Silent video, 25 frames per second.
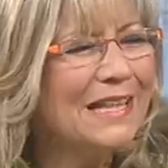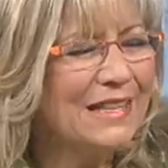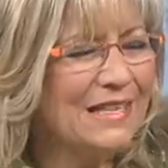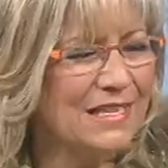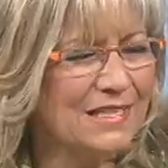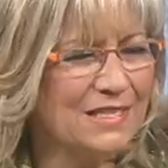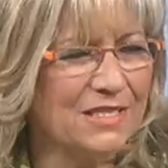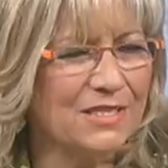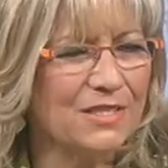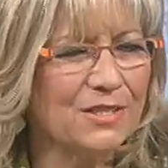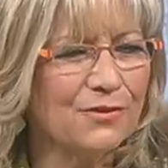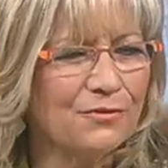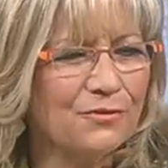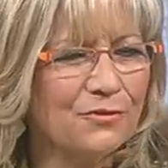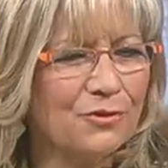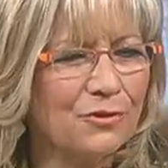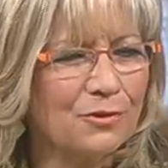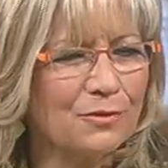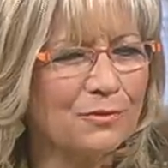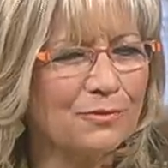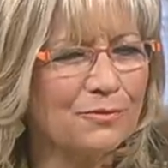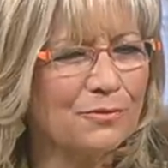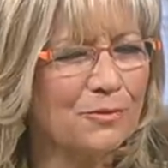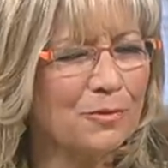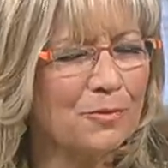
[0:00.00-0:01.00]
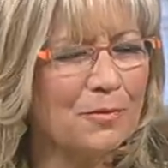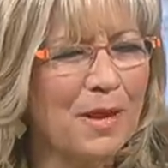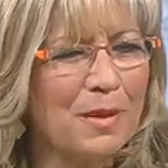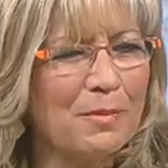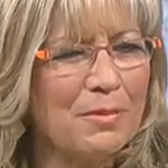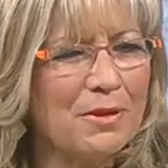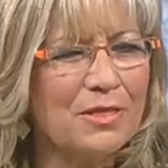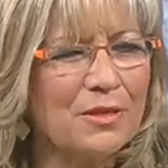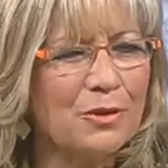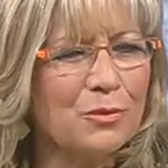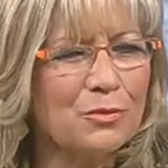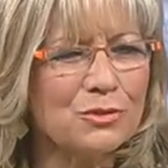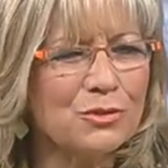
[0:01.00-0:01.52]
this for, for maybe
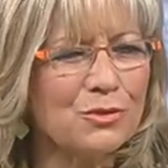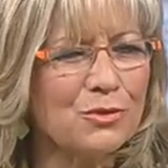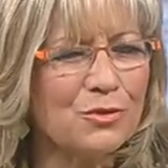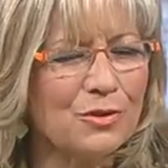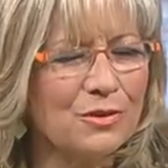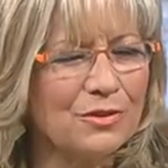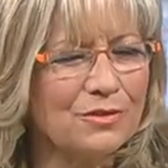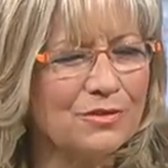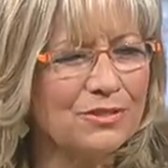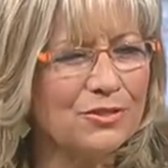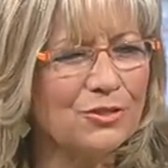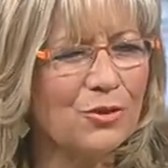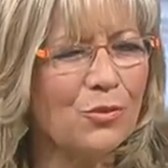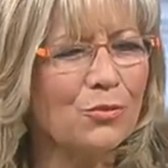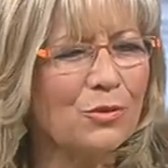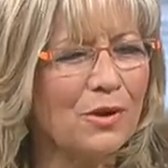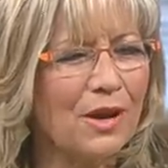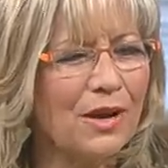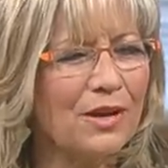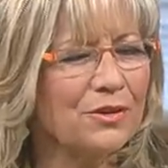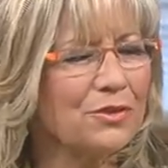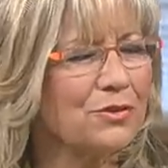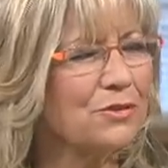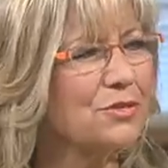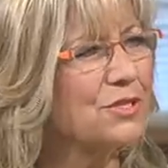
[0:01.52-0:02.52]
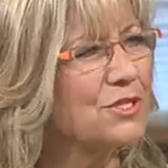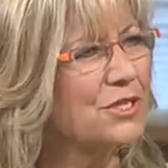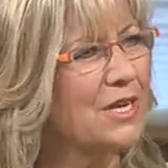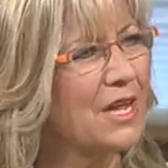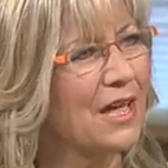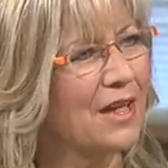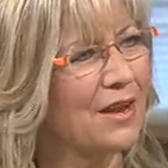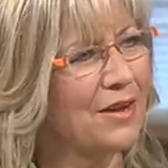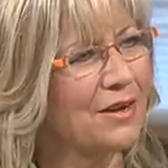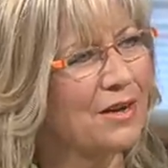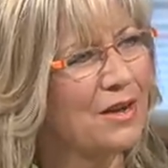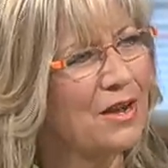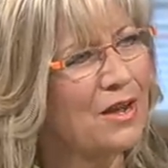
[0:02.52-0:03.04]
those who don't
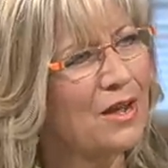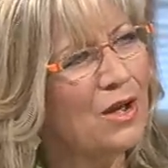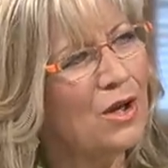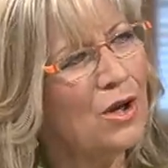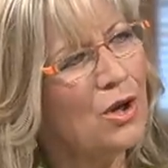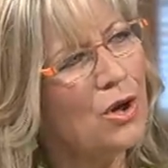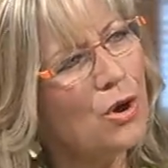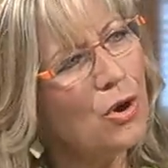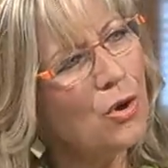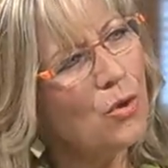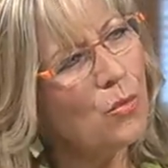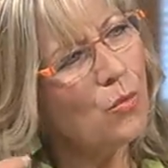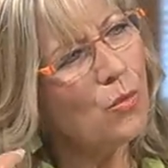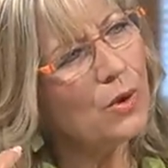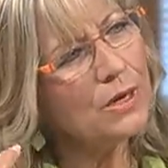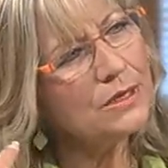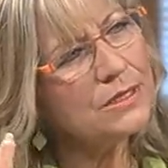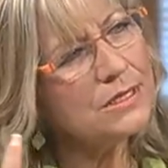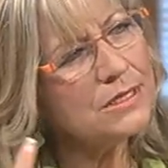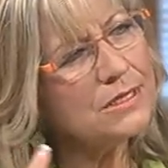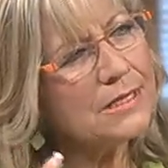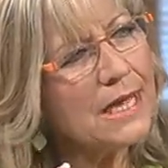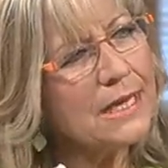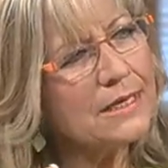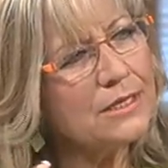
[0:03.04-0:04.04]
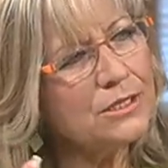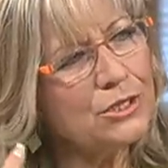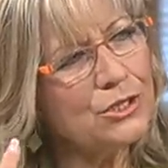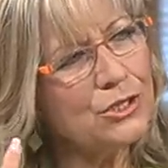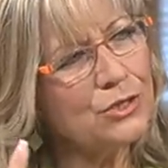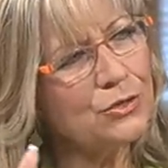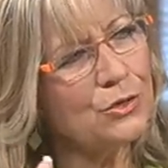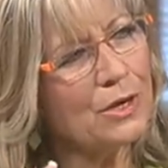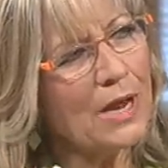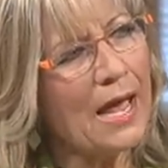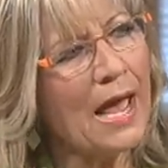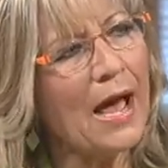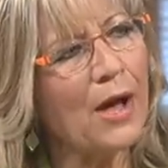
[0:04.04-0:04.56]
understand. What does that do
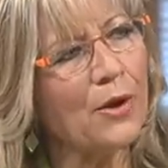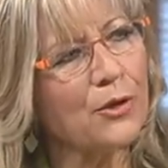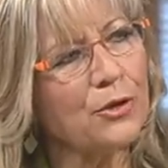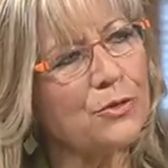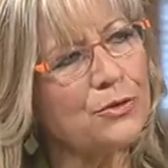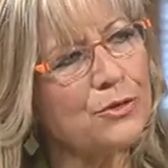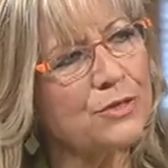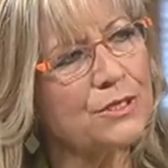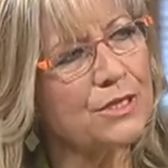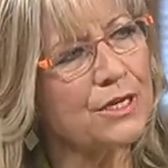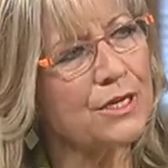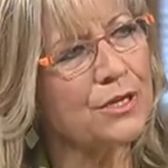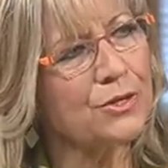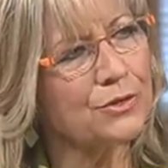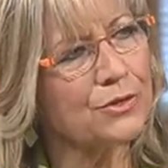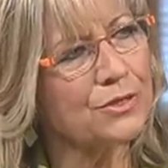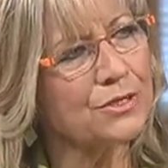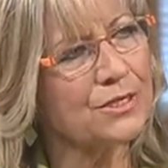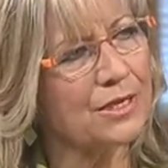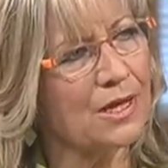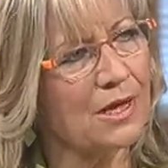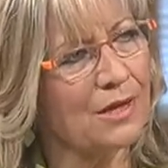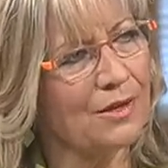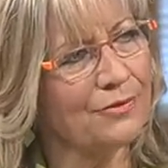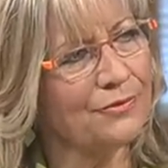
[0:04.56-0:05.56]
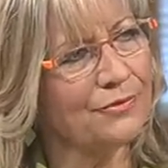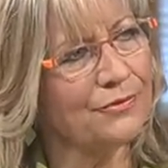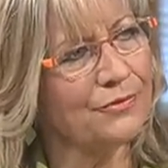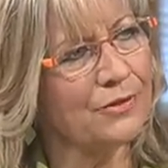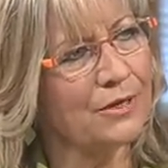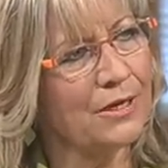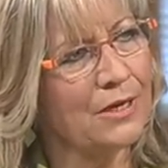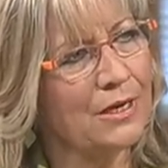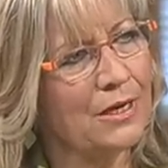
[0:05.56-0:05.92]
to how you see yourself